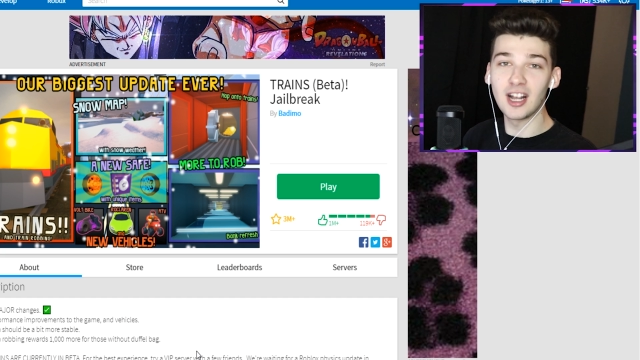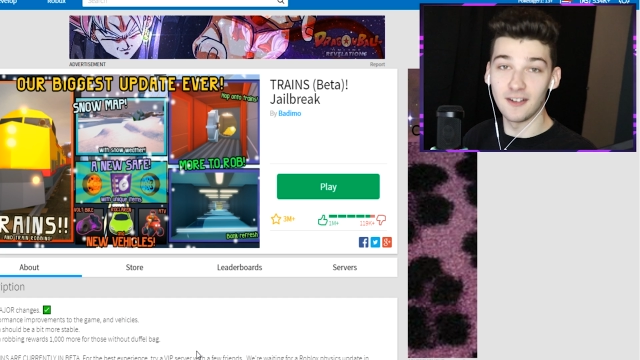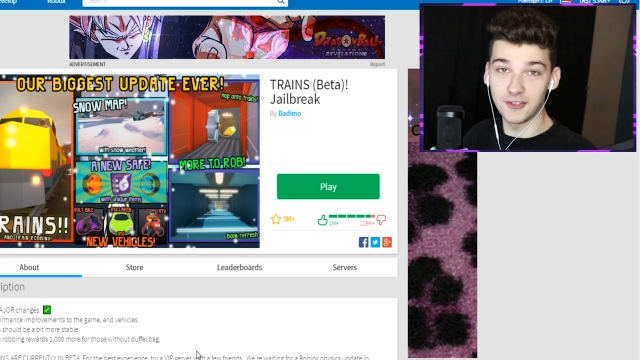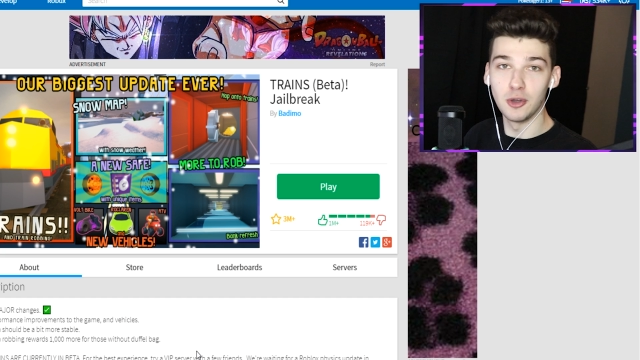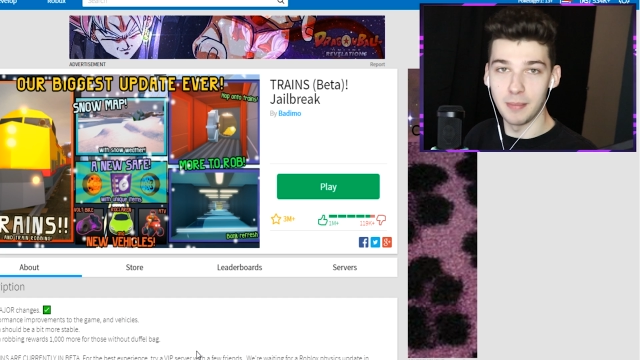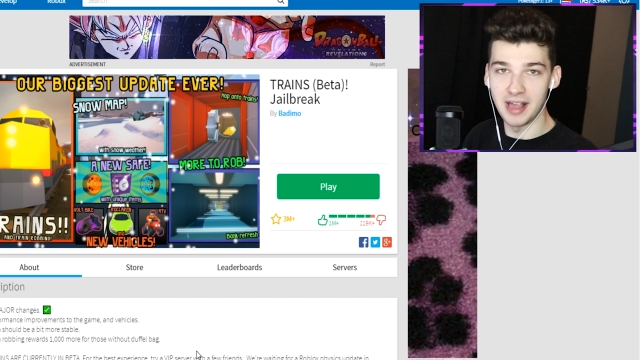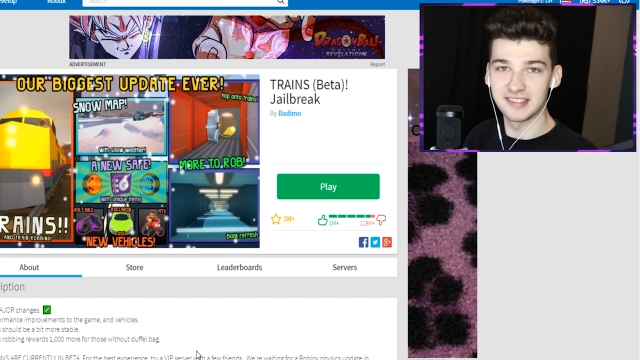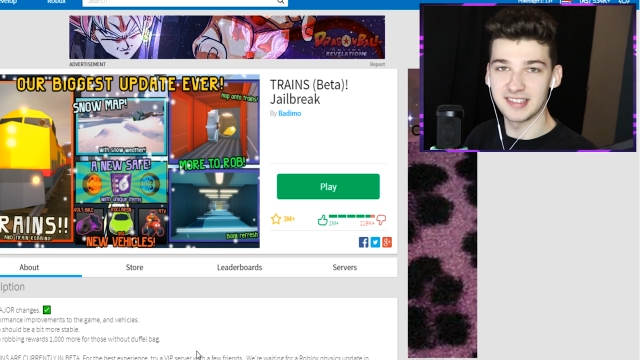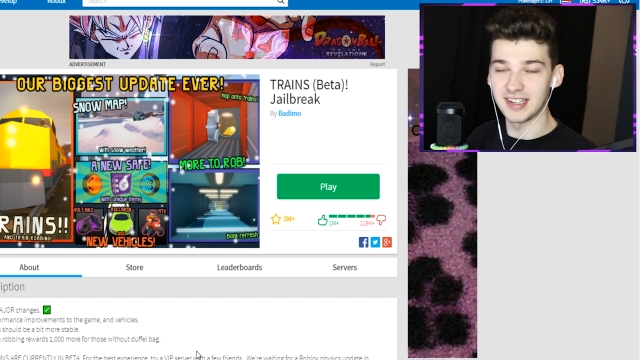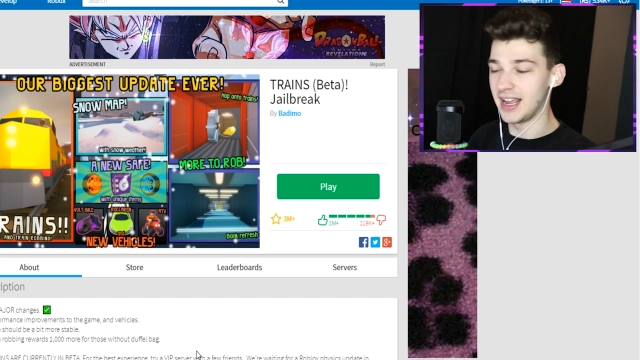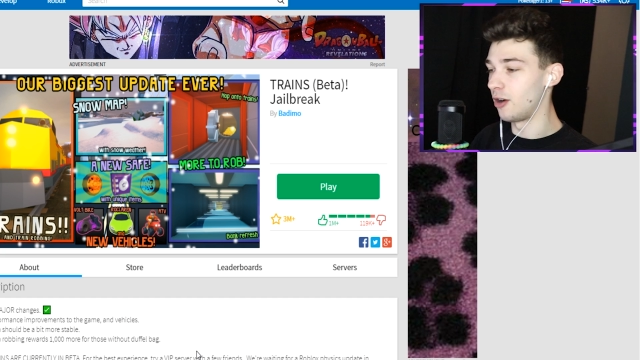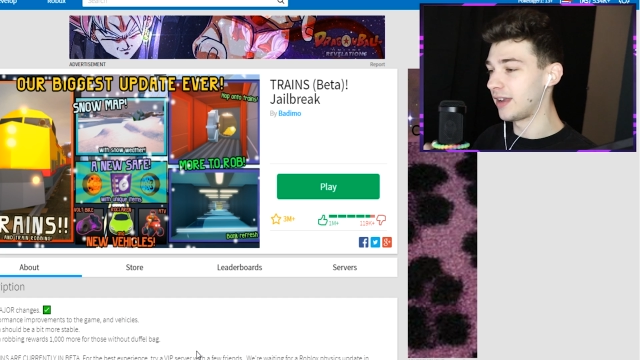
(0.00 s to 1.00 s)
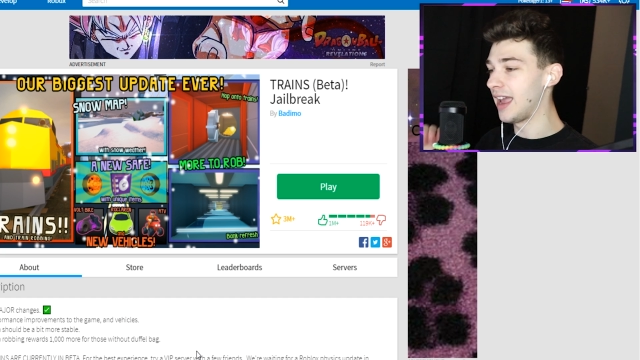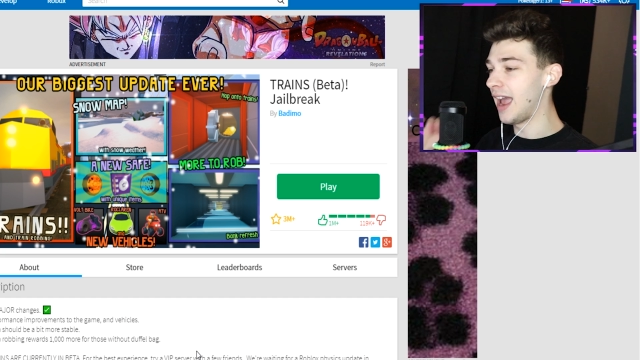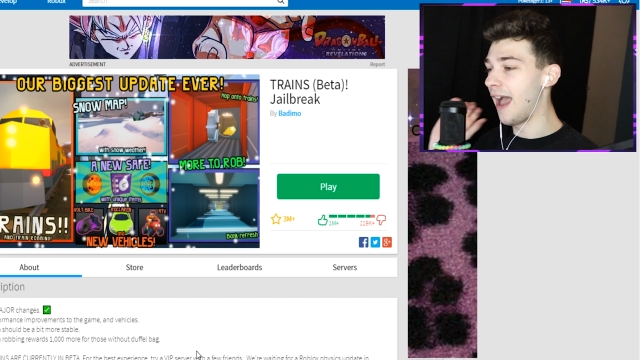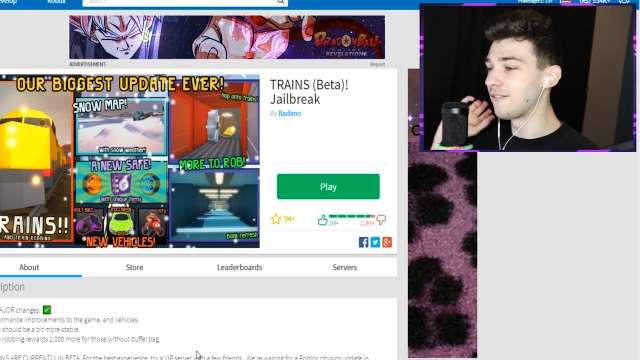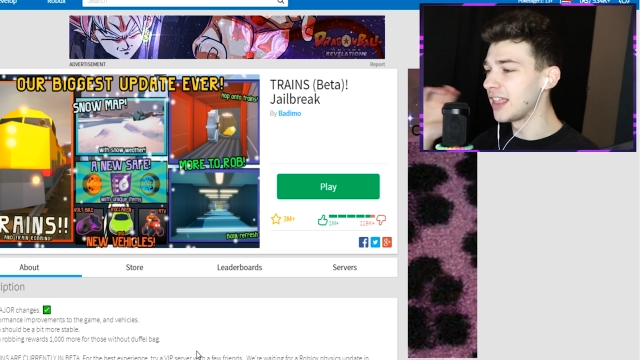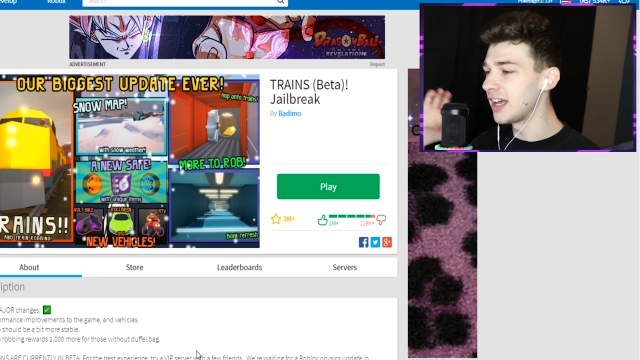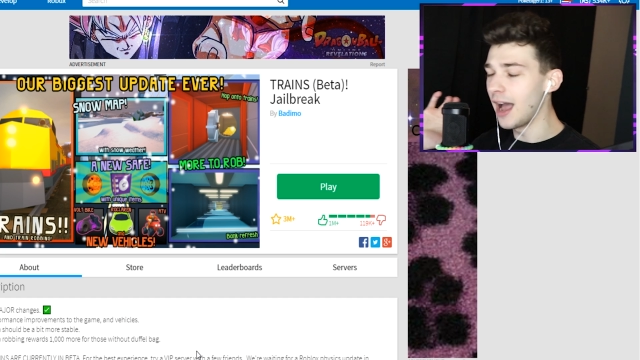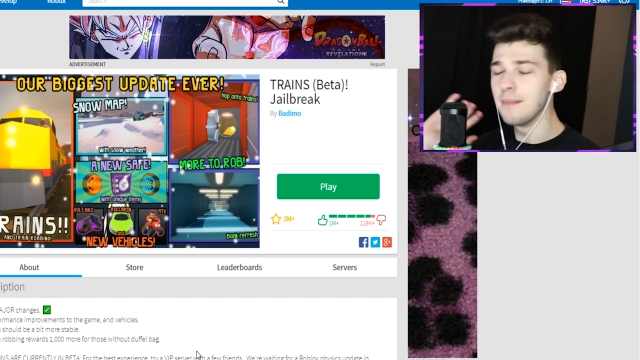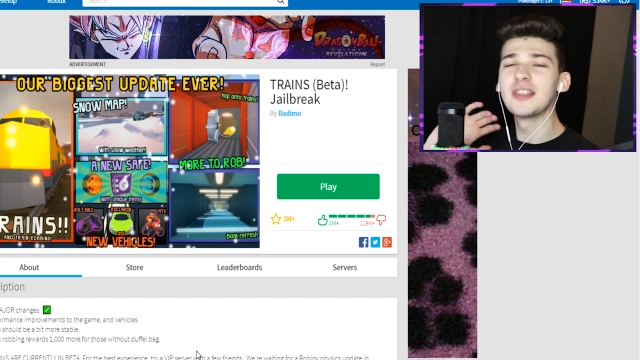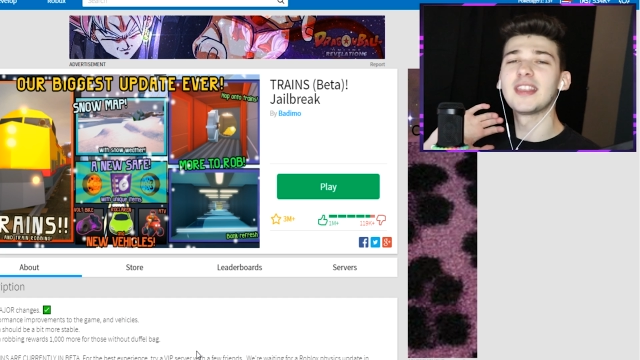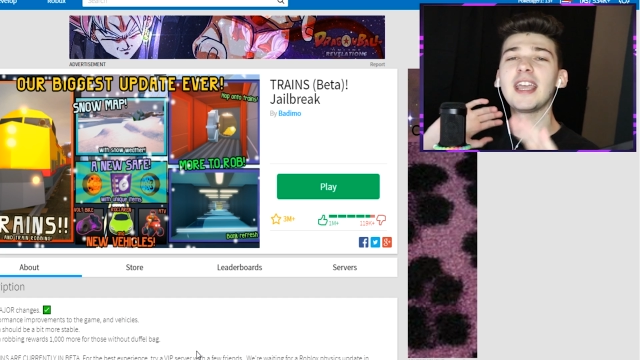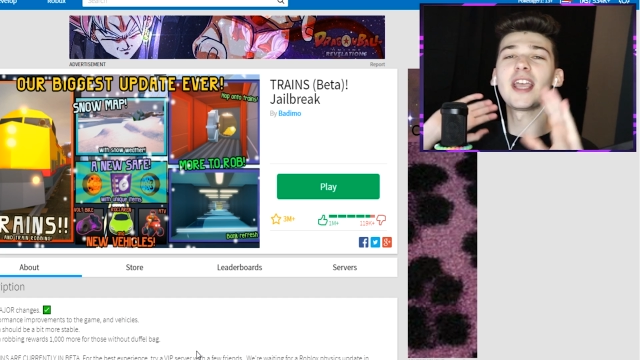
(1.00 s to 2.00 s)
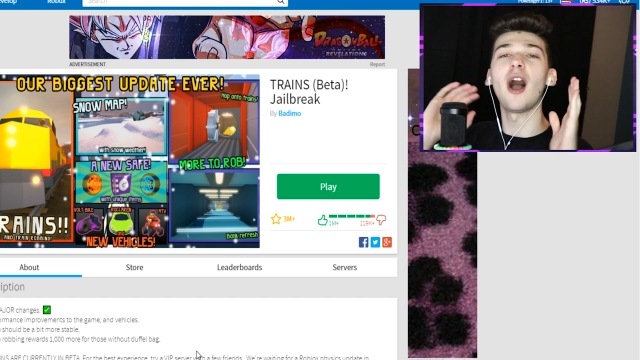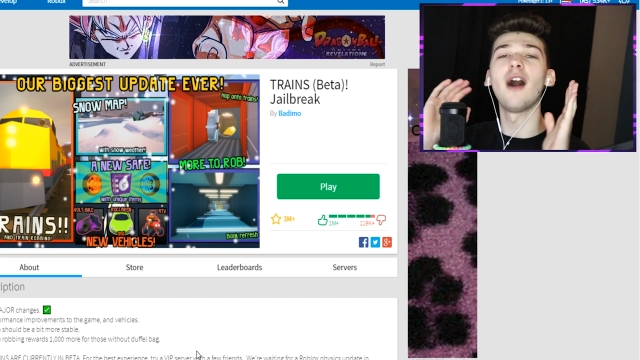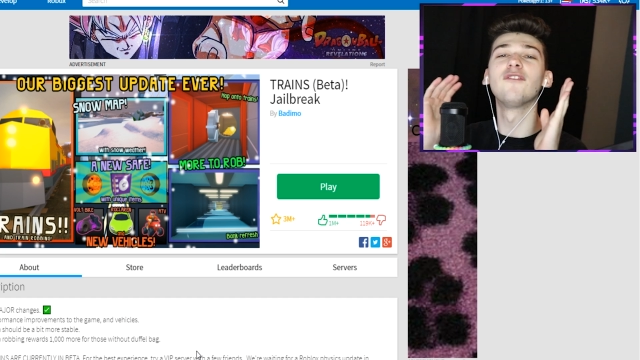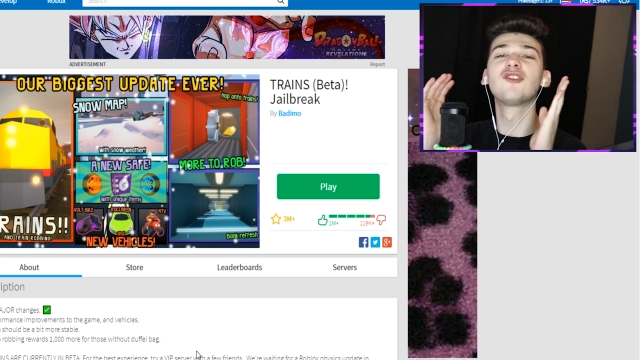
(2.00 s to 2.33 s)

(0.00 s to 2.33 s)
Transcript: a few myths today, okay? I've, I've been thinking of